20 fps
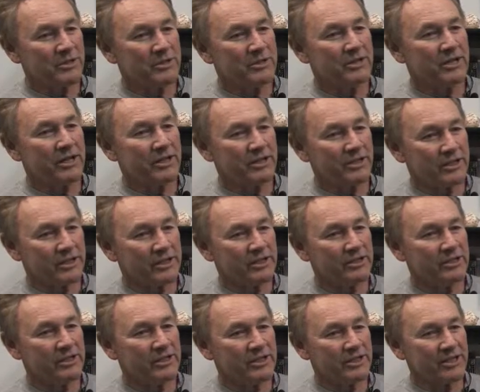since
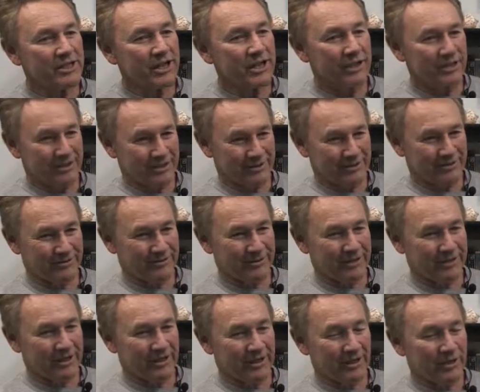1968
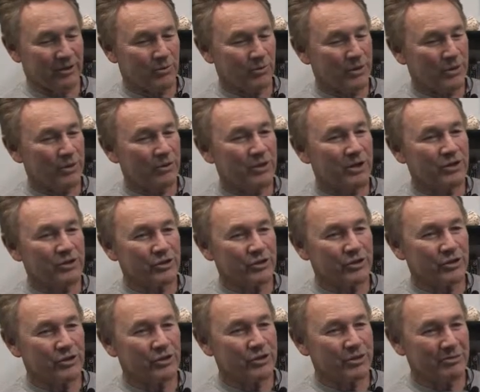in
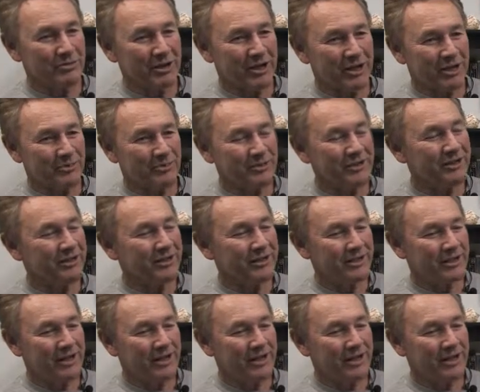recreation, tourism management.